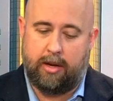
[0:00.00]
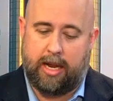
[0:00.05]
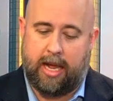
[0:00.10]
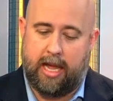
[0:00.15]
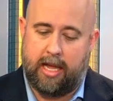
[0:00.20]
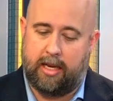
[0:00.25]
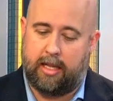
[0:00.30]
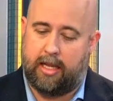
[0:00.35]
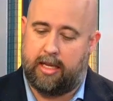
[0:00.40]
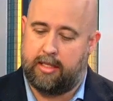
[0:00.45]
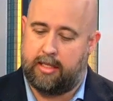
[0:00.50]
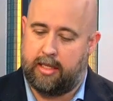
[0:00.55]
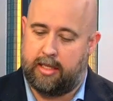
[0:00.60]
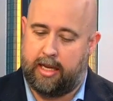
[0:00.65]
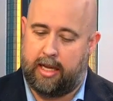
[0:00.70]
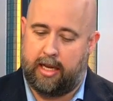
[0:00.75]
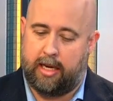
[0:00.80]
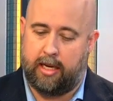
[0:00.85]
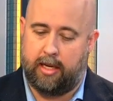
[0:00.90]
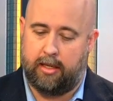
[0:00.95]
to analyze the
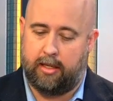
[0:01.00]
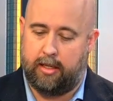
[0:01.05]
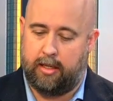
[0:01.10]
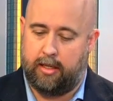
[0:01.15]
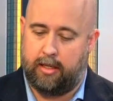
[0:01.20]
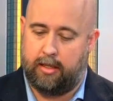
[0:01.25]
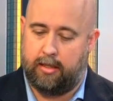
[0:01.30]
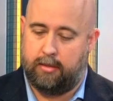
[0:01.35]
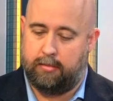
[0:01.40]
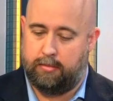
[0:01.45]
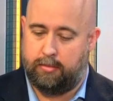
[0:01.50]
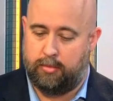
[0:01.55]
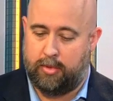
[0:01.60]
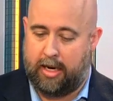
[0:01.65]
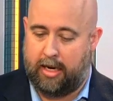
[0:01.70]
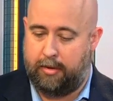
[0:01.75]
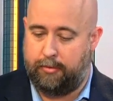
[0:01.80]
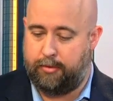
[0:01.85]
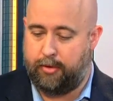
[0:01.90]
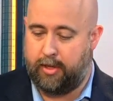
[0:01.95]
data,
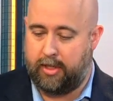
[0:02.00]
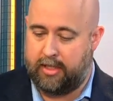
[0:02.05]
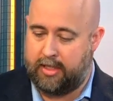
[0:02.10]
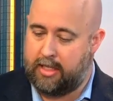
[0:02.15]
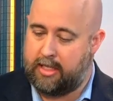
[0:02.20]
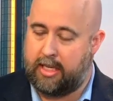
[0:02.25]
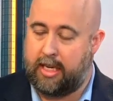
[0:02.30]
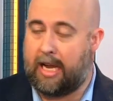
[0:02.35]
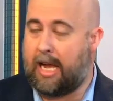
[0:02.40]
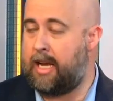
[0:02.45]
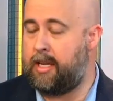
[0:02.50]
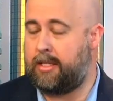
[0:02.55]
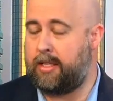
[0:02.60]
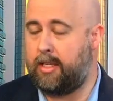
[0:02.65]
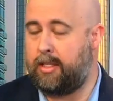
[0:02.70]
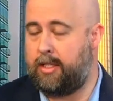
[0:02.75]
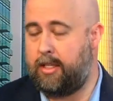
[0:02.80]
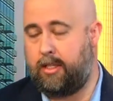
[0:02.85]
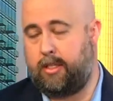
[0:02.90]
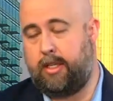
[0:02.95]
right, for existing
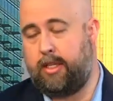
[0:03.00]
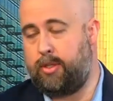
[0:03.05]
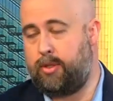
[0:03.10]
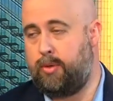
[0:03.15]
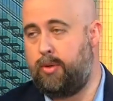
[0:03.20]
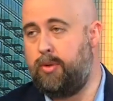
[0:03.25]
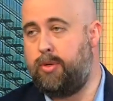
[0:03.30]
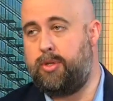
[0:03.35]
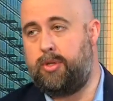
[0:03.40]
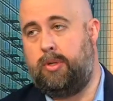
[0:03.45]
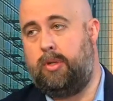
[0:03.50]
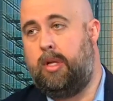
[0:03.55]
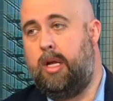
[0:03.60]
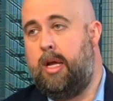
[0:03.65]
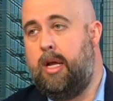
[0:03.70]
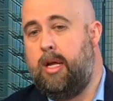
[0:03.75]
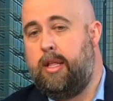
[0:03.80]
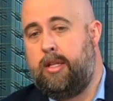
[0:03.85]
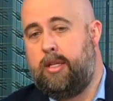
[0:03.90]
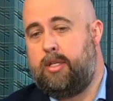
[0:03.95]
assets is crucial.
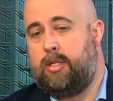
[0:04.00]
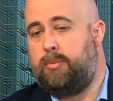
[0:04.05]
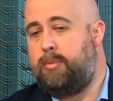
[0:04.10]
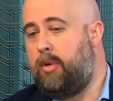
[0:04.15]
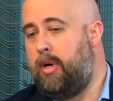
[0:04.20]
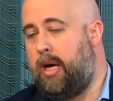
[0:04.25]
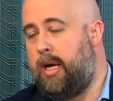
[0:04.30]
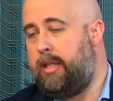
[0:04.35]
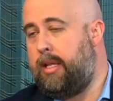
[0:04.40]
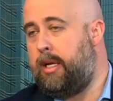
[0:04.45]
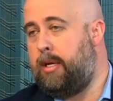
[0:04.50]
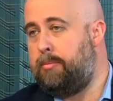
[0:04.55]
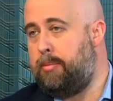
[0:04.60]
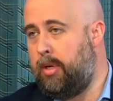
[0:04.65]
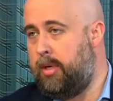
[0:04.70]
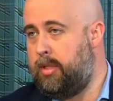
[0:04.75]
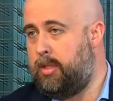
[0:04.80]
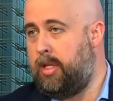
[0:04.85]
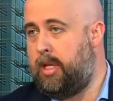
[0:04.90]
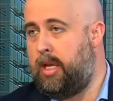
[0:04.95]
This is where I think it
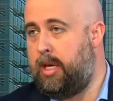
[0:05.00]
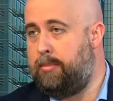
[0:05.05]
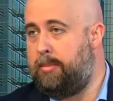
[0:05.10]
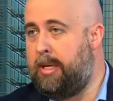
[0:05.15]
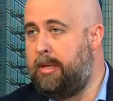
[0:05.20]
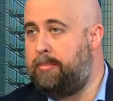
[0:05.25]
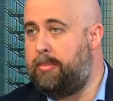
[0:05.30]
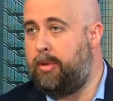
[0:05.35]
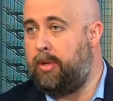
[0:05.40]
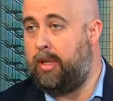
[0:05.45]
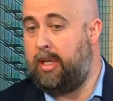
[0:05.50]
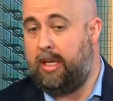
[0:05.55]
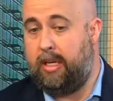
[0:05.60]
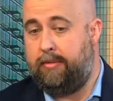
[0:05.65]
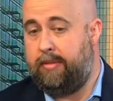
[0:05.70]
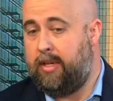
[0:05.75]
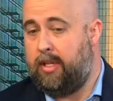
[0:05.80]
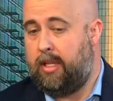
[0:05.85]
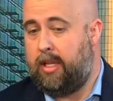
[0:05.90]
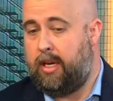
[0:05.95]
burns a lot of people and
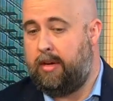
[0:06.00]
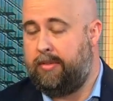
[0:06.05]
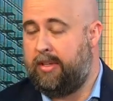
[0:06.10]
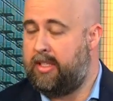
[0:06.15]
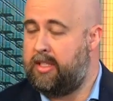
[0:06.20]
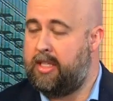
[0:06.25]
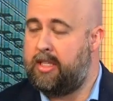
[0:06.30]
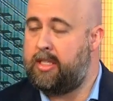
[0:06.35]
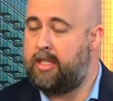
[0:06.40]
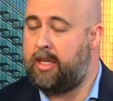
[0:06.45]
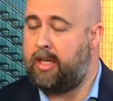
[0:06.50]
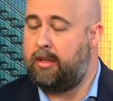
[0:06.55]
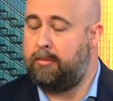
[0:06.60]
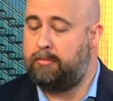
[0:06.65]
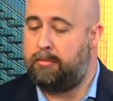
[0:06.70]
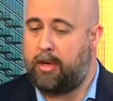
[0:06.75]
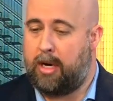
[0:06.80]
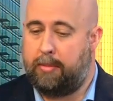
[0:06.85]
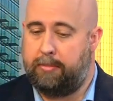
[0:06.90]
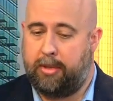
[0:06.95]
even a lot of existing
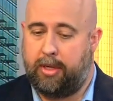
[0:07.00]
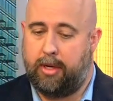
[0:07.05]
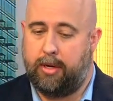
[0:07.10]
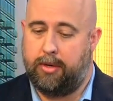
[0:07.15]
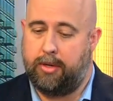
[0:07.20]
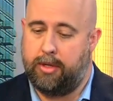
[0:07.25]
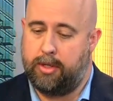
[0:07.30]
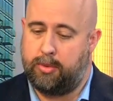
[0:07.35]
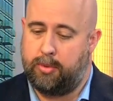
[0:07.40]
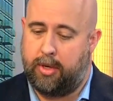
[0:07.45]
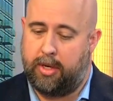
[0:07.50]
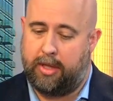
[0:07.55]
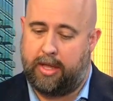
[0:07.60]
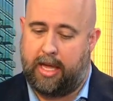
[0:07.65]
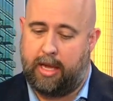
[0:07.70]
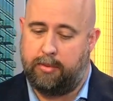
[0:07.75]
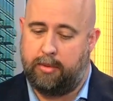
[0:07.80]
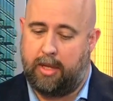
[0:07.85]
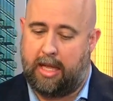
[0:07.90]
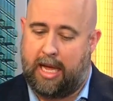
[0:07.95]
property owners where
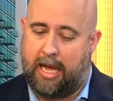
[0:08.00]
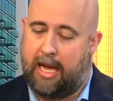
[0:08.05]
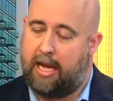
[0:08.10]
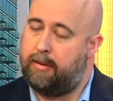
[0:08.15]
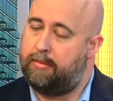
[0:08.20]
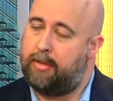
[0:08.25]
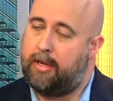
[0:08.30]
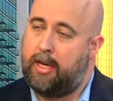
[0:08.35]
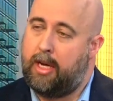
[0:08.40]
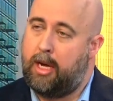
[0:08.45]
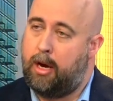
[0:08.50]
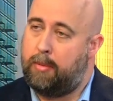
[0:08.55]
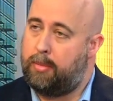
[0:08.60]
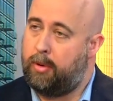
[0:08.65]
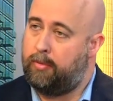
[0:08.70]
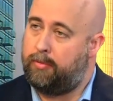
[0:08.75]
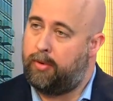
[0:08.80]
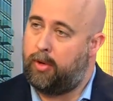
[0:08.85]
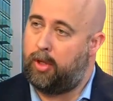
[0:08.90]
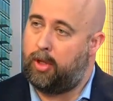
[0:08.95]
they will have a
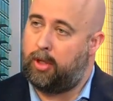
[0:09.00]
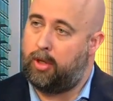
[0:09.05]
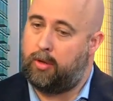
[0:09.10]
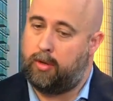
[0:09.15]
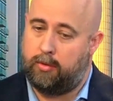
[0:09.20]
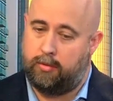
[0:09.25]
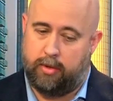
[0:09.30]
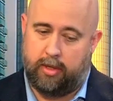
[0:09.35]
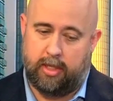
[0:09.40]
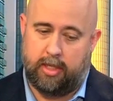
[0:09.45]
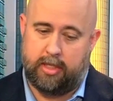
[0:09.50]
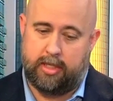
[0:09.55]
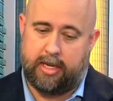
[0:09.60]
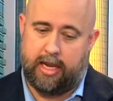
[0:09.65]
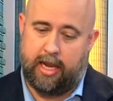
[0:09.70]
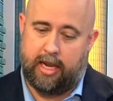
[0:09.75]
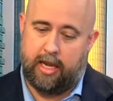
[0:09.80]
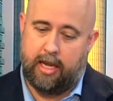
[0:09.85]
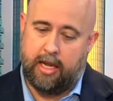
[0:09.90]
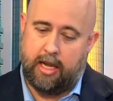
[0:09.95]
portfolio of real
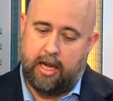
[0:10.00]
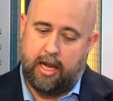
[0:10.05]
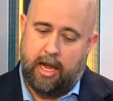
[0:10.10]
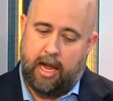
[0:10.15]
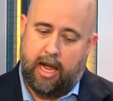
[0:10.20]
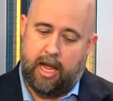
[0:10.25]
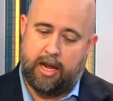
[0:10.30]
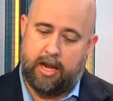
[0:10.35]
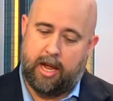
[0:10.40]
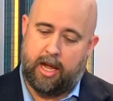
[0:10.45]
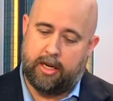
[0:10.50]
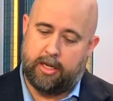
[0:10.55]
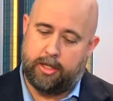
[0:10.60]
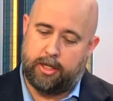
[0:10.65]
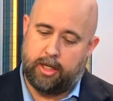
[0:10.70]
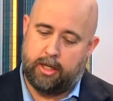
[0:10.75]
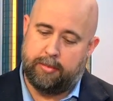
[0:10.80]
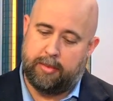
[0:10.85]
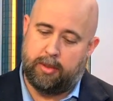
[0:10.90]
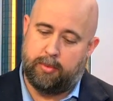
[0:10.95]
estate and not
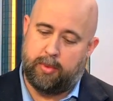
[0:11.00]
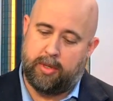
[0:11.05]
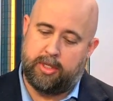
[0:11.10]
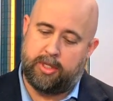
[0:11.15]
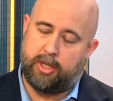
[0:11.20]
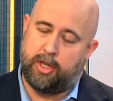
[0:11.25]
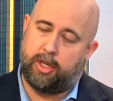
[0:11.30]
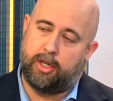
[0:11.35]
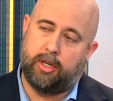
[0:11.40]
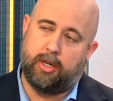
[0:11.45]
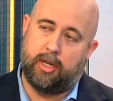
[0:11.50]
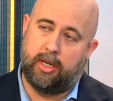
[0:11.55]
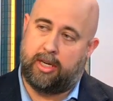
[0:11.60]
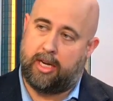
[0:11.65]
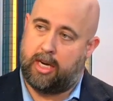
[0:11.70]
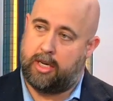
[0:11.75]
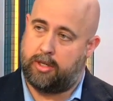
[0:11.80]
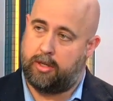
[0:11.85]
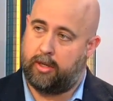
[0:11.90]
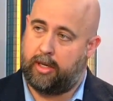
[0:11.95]
determine what's their current
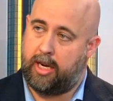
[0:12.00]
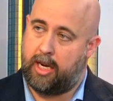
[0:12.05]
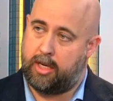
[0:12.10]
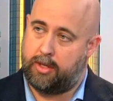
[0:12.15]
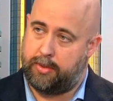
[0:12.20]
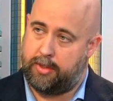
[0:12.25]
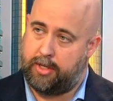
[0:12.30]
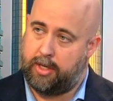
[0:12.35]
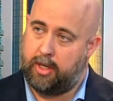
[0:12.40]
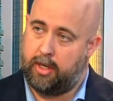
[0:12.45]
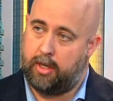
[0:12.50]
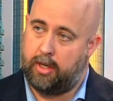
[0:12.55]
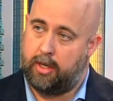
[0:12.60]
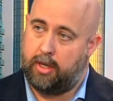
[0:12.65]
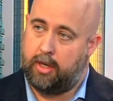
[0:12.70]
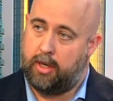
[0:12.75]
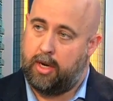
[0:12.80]
cash on cash return.